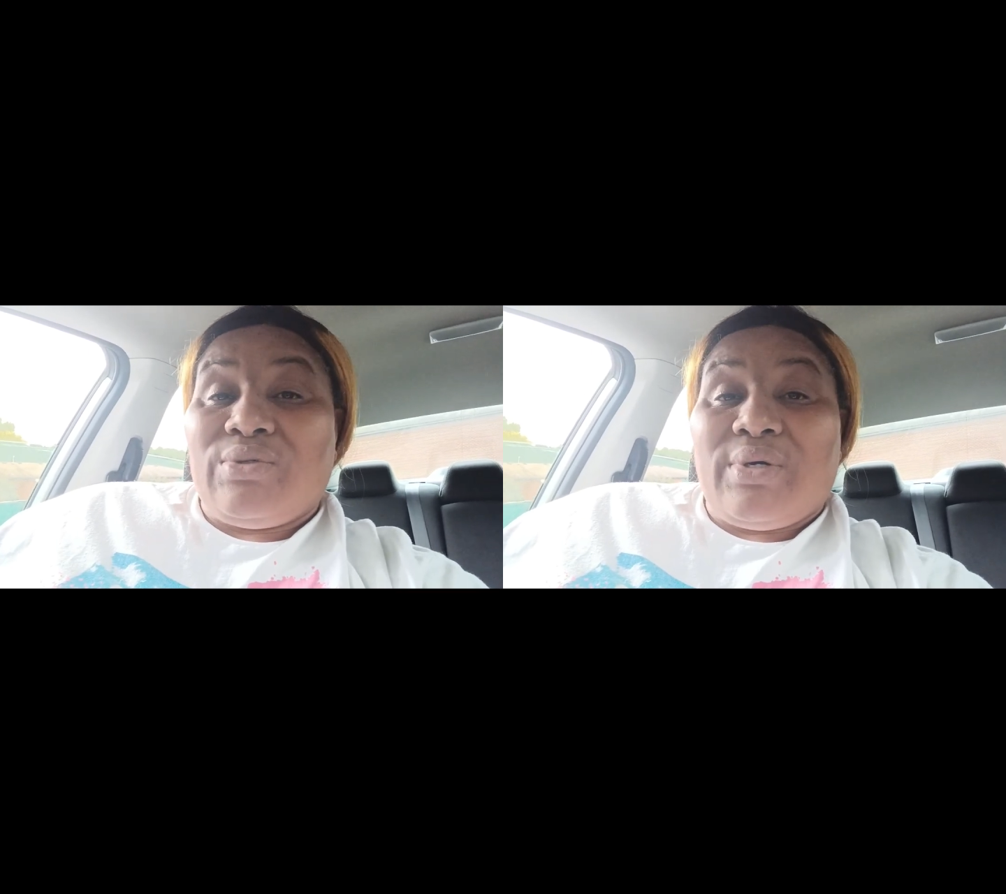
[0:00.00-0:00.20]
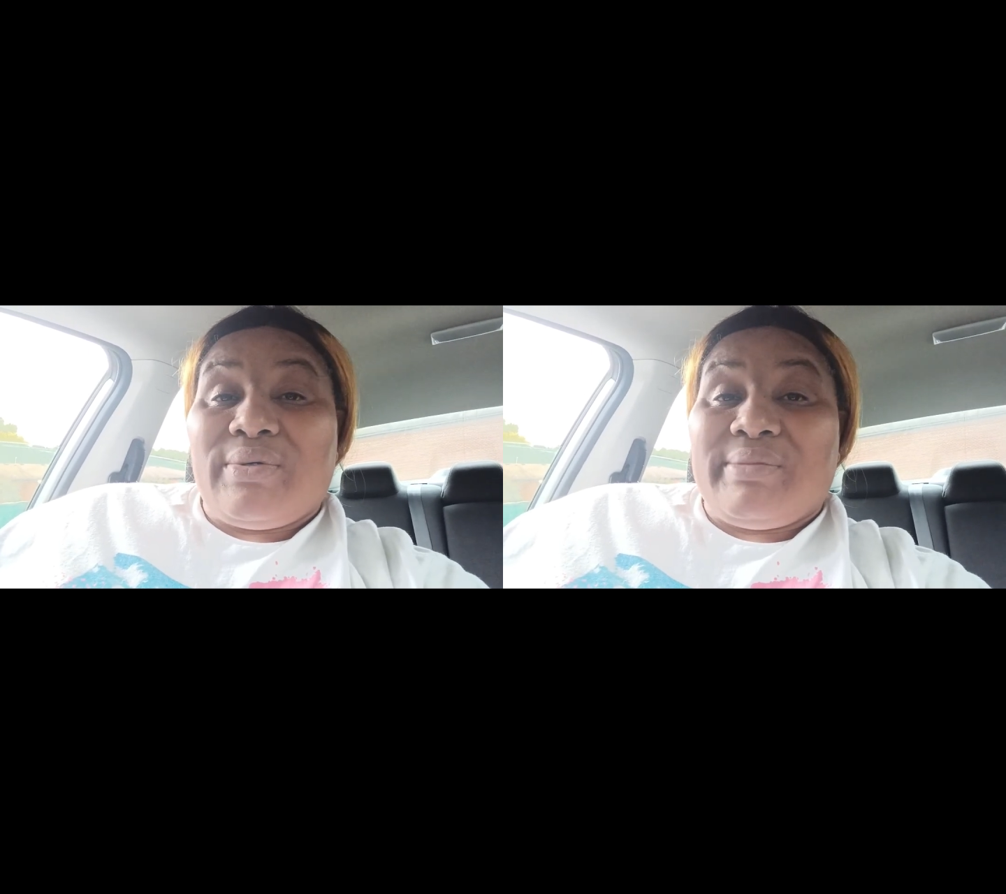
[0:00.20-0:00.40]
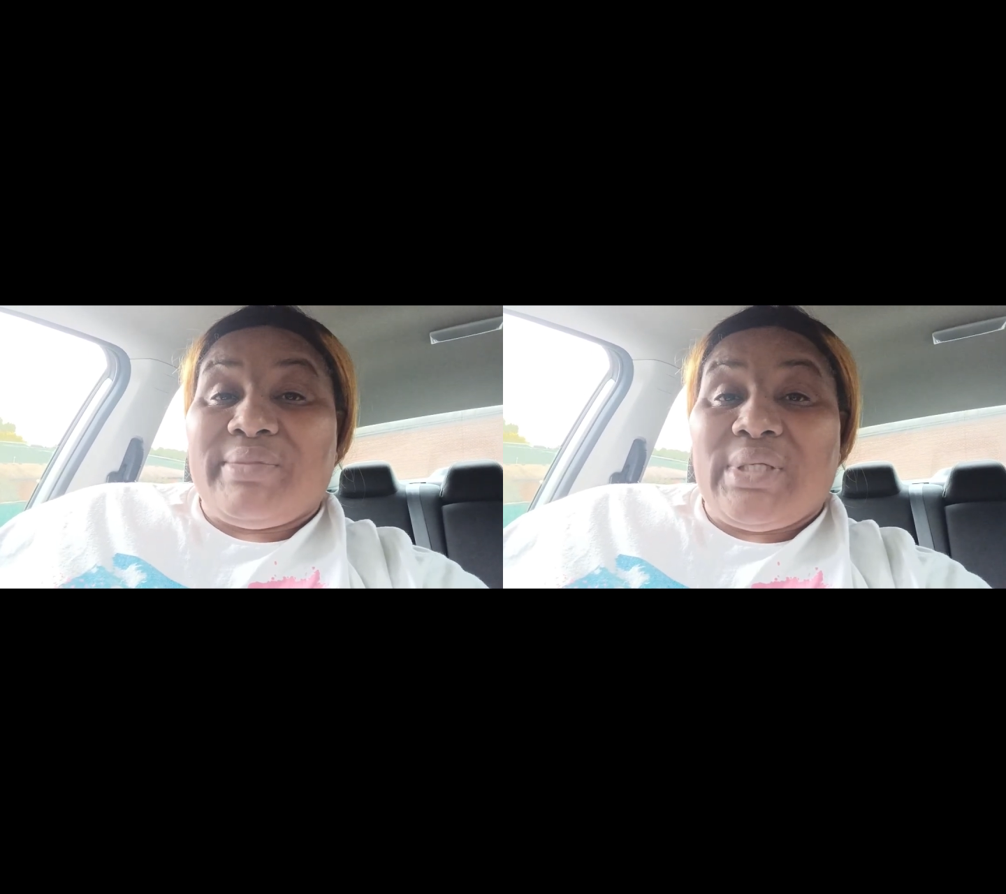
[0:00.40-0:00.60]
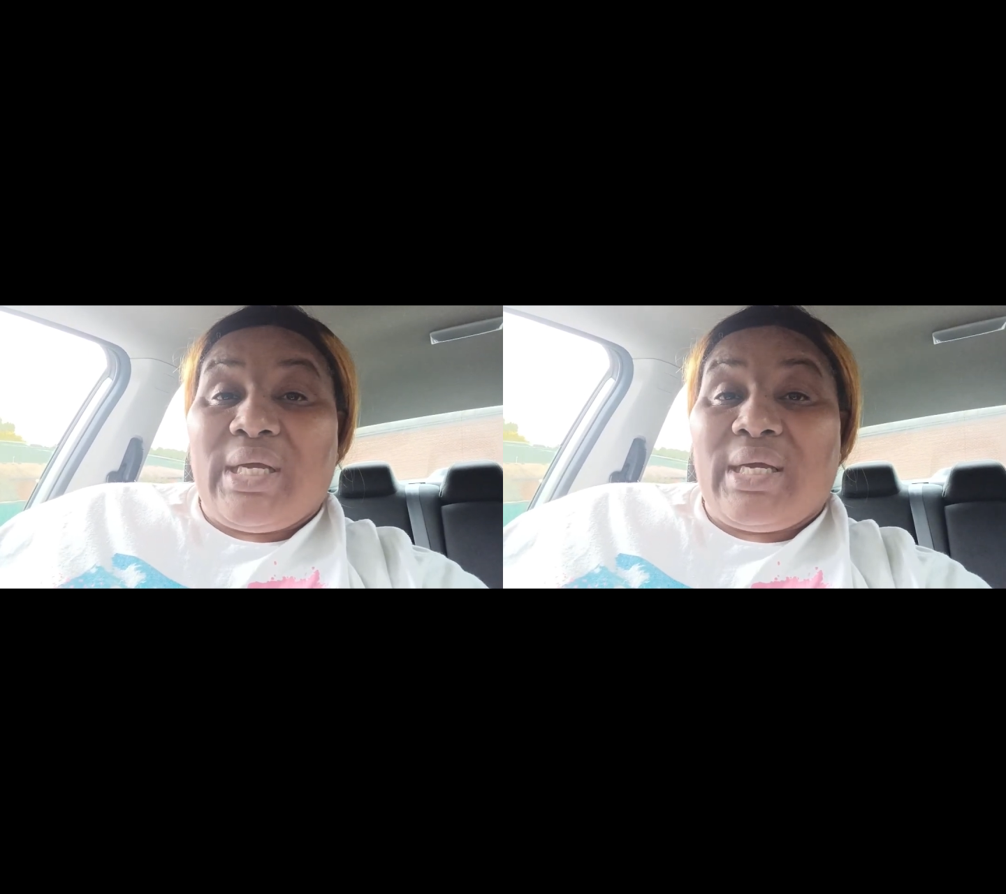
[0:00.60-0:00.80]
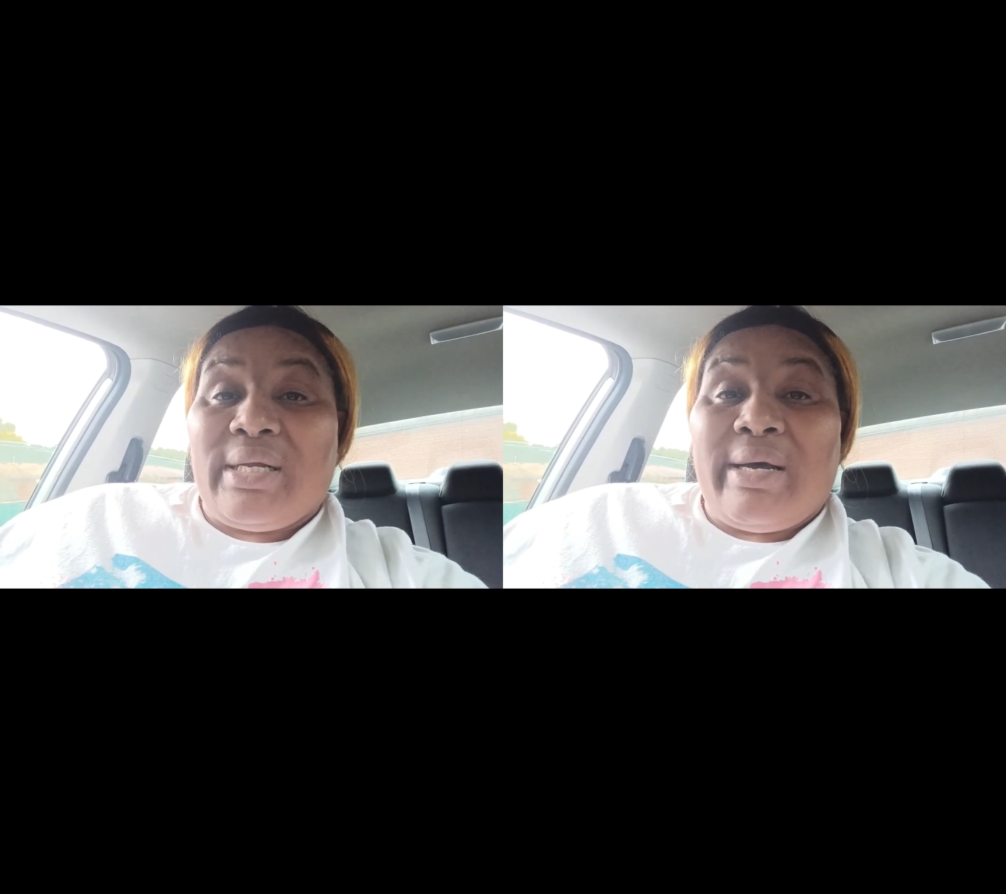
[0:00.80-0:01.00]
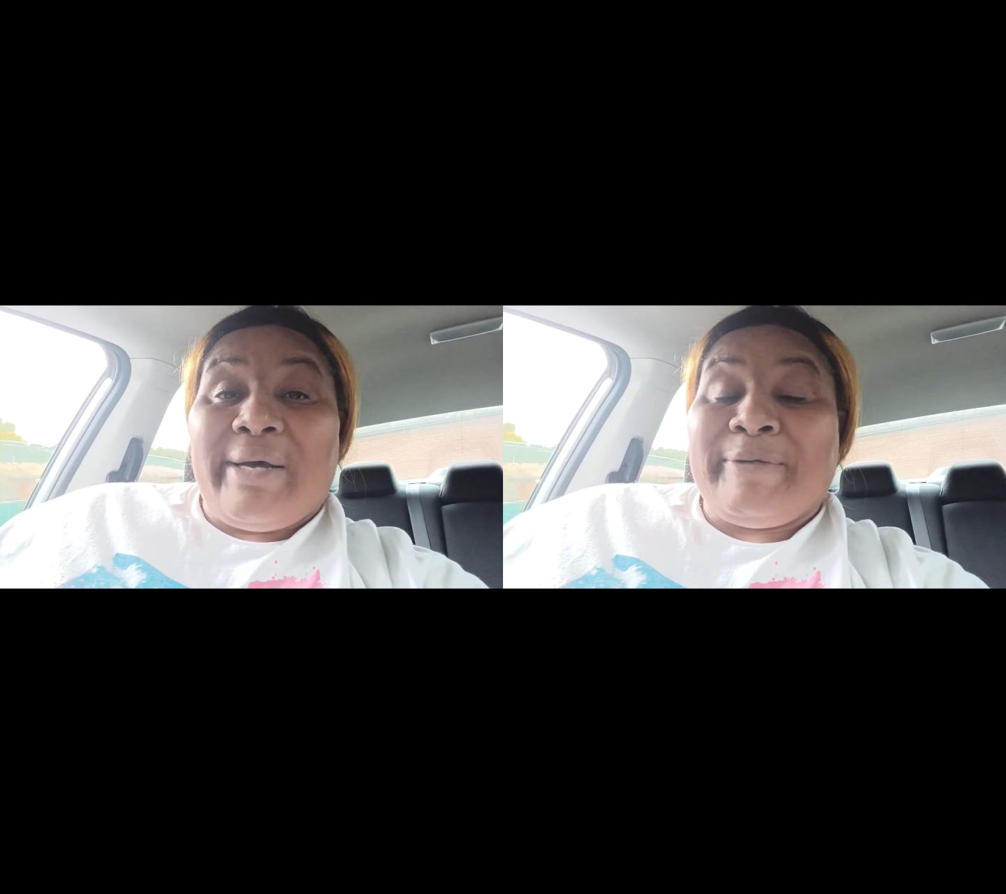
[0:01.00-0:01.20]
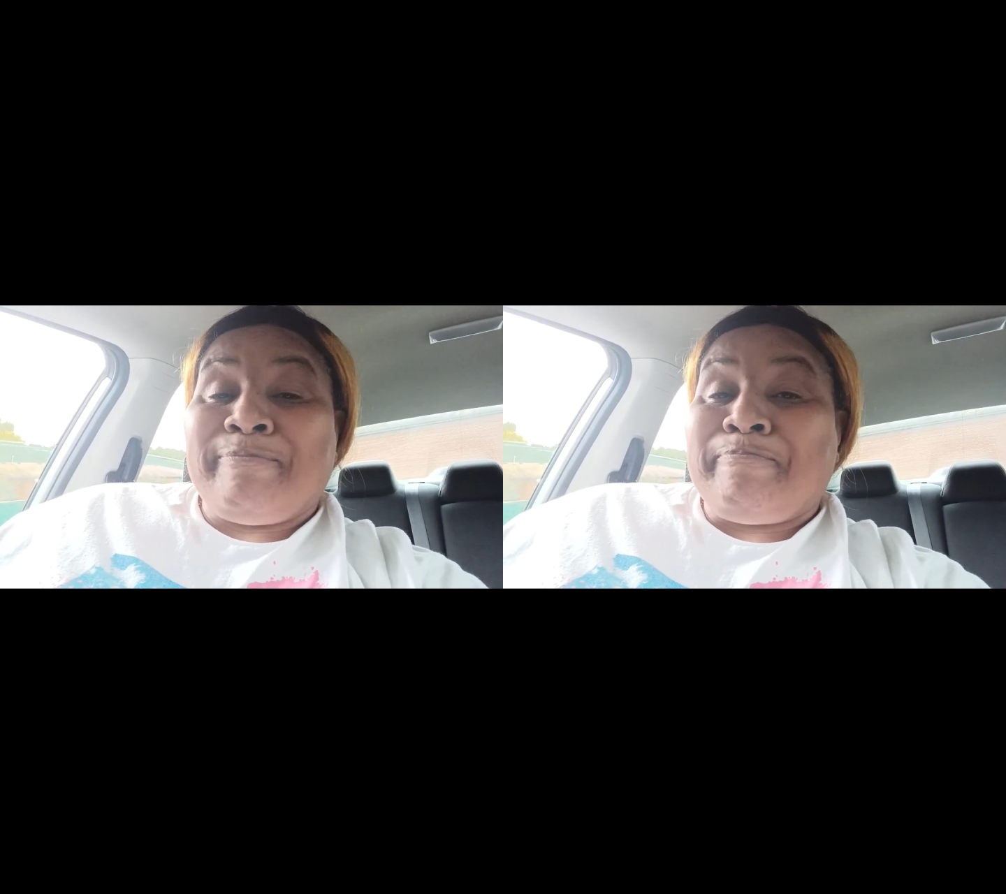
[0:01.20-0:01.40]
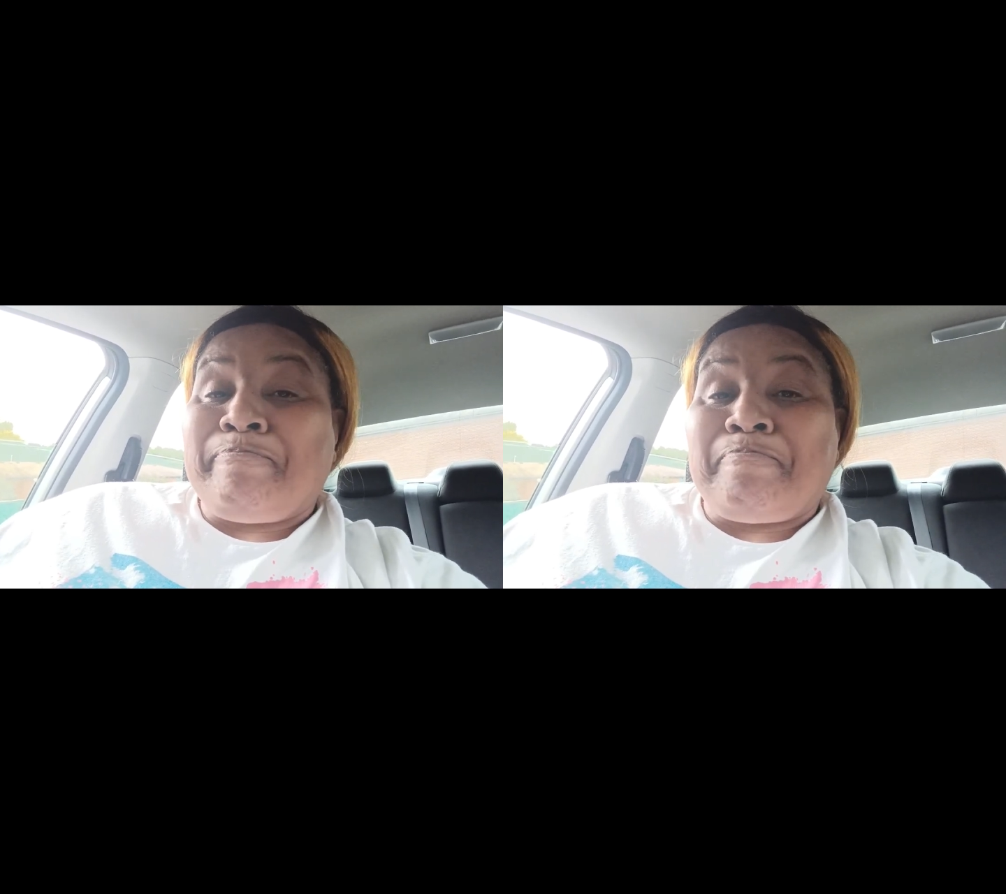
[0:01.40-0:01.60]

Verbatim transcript: know what i'm saying um